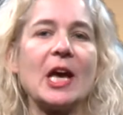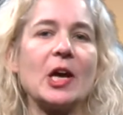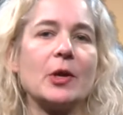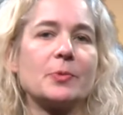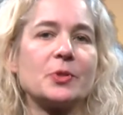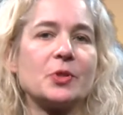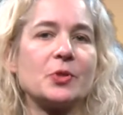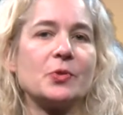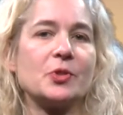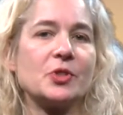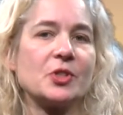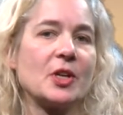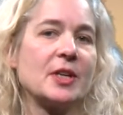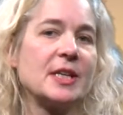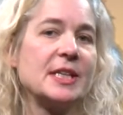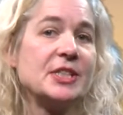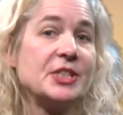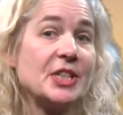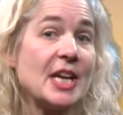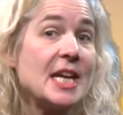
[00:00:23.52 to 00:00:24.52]
helps to
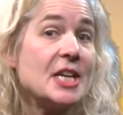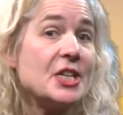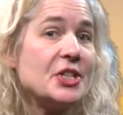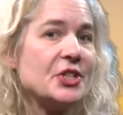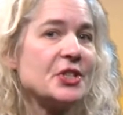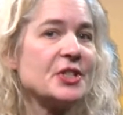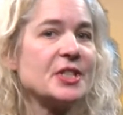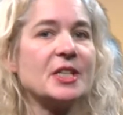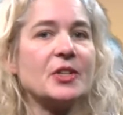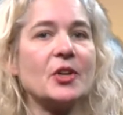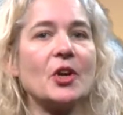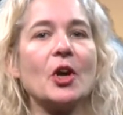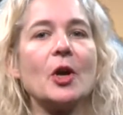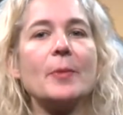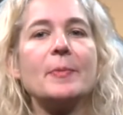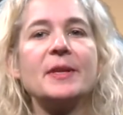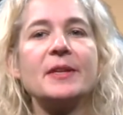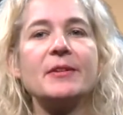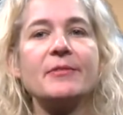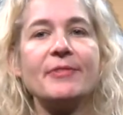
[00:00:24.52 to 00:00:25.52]
study changes in
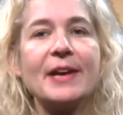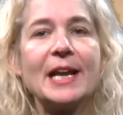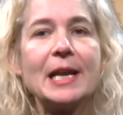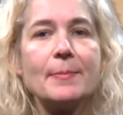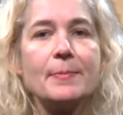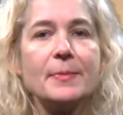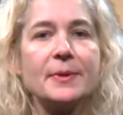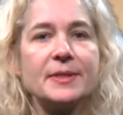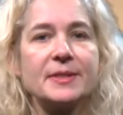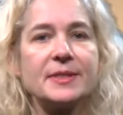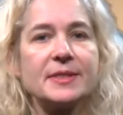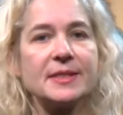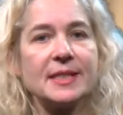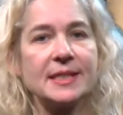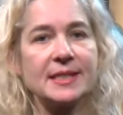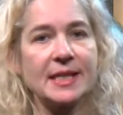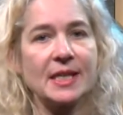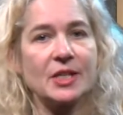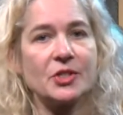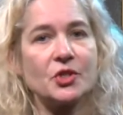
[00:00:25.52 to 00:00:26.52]
urban development
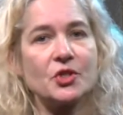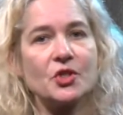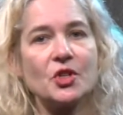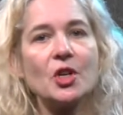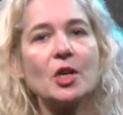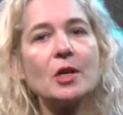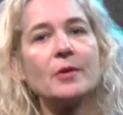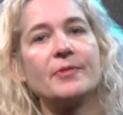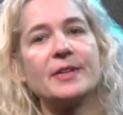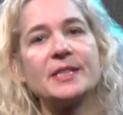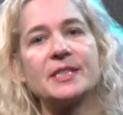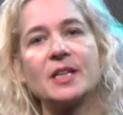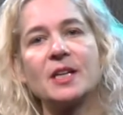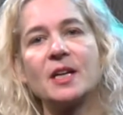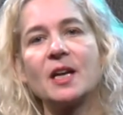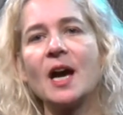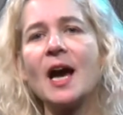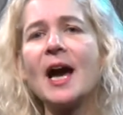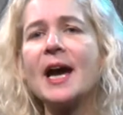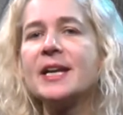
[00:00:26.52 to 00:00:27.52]
that can serve as a
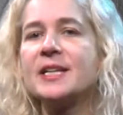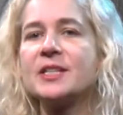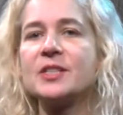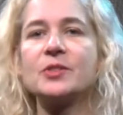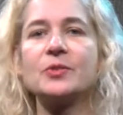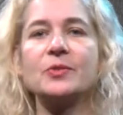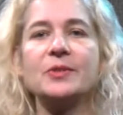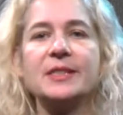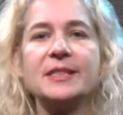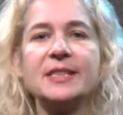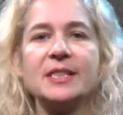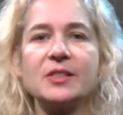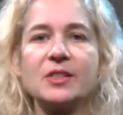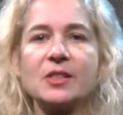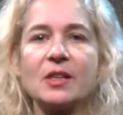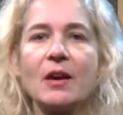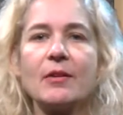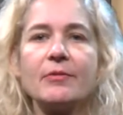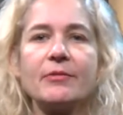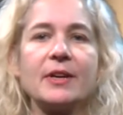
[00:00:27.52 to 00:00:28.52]
guide to
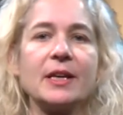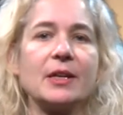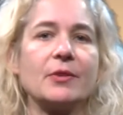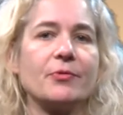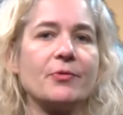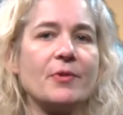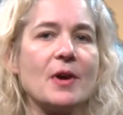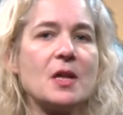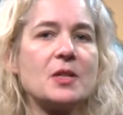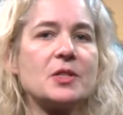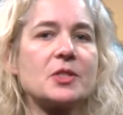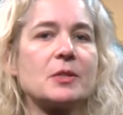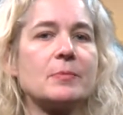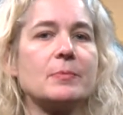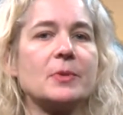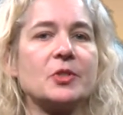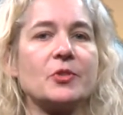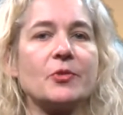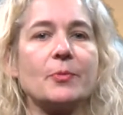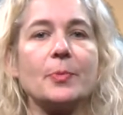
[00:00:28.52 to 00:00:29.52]
discover
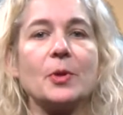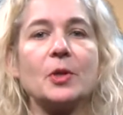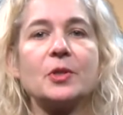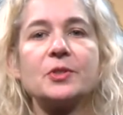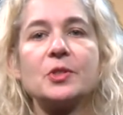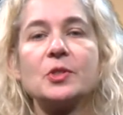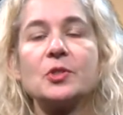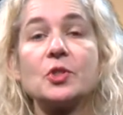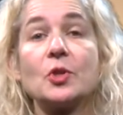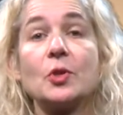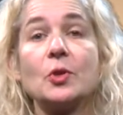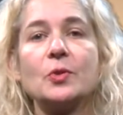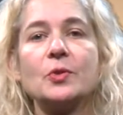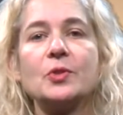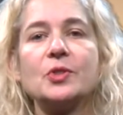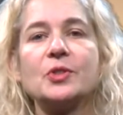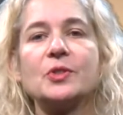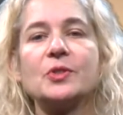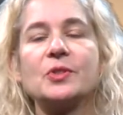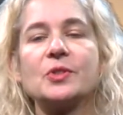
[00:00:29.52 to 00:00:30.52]
advanced metropolitan
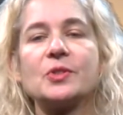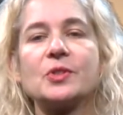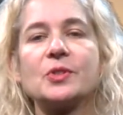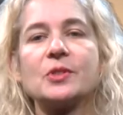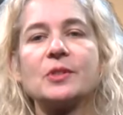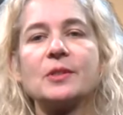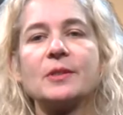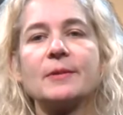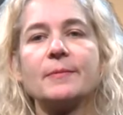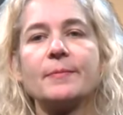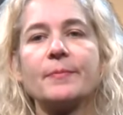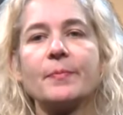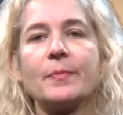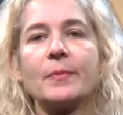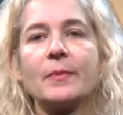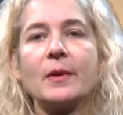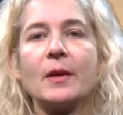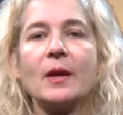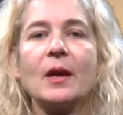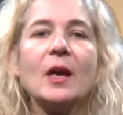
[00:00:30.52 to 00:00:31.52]
solutions.
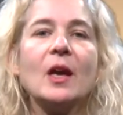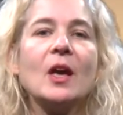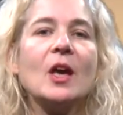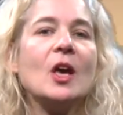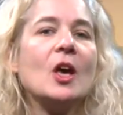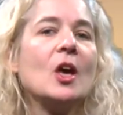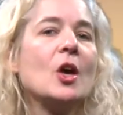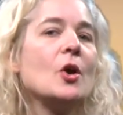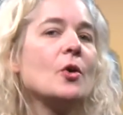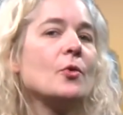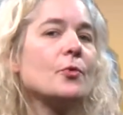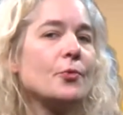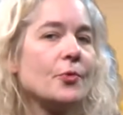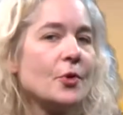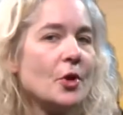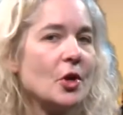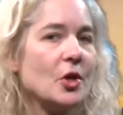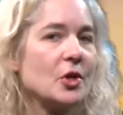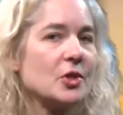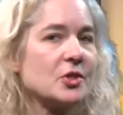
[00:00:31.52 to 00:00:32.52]

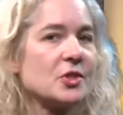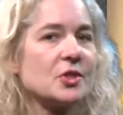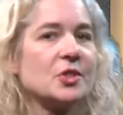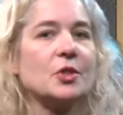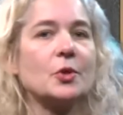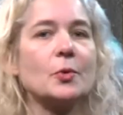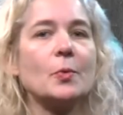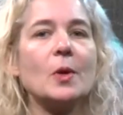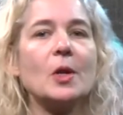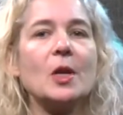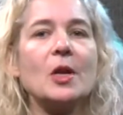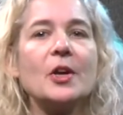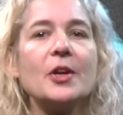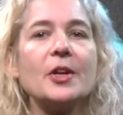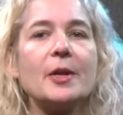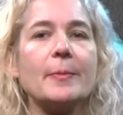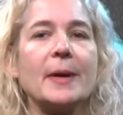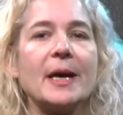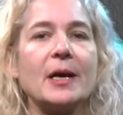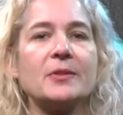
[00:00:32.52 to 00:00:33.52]
First, you will
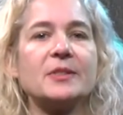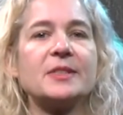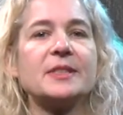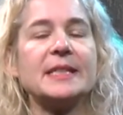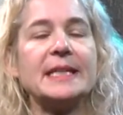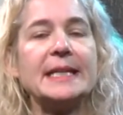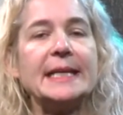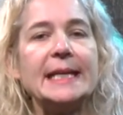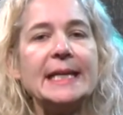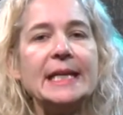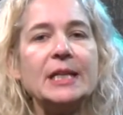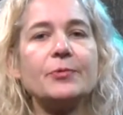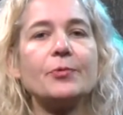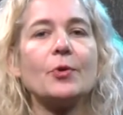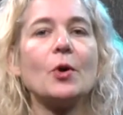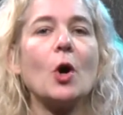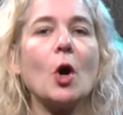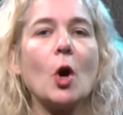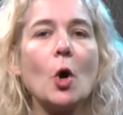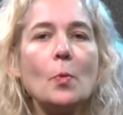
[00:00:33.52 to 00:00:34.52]
learn about the need
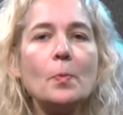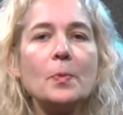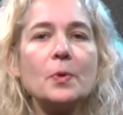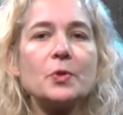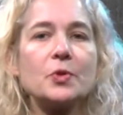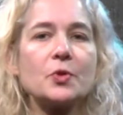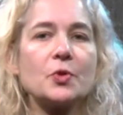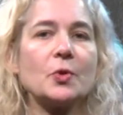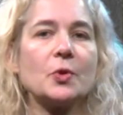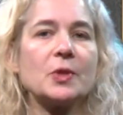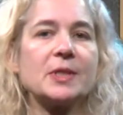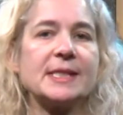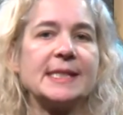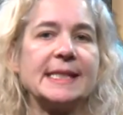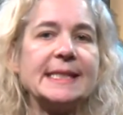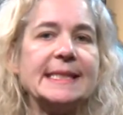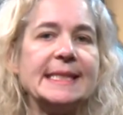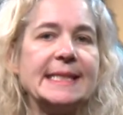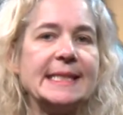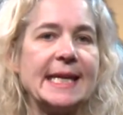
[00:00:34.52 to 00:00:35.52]
for open source
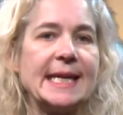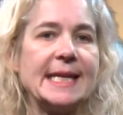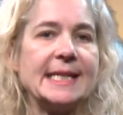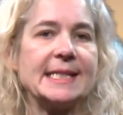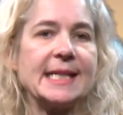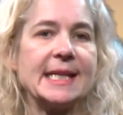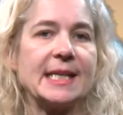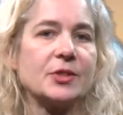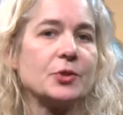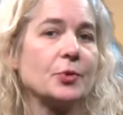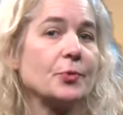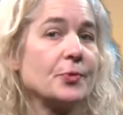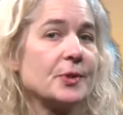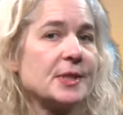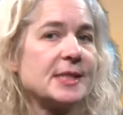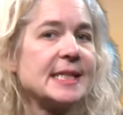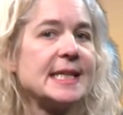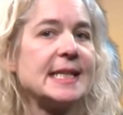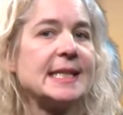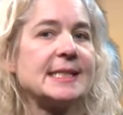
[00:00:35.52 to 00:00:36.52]
city data to
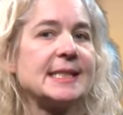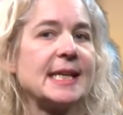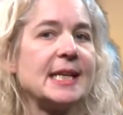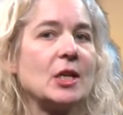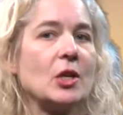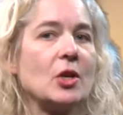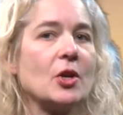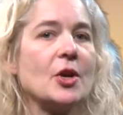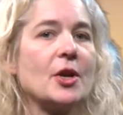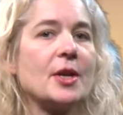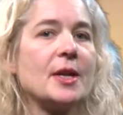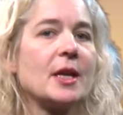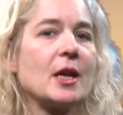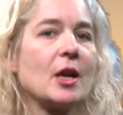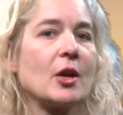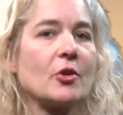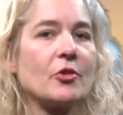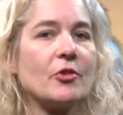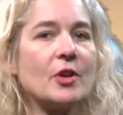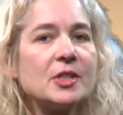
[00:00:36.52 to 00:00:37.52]
facilitate
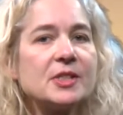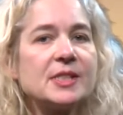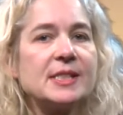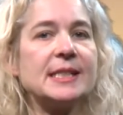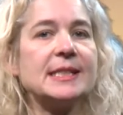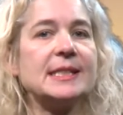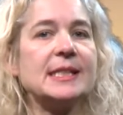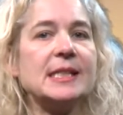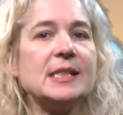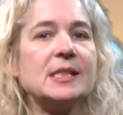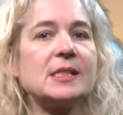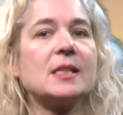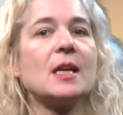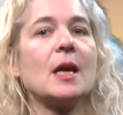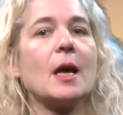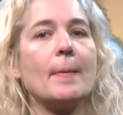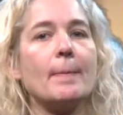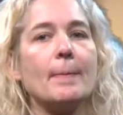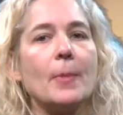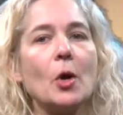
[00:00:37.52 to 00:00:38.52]
learning across cities,
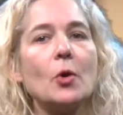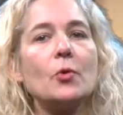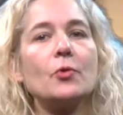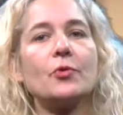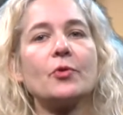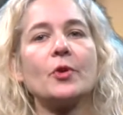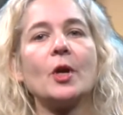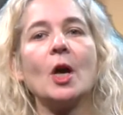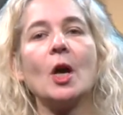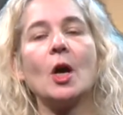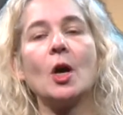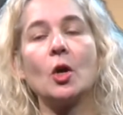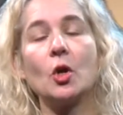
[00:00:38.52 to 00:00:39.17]
both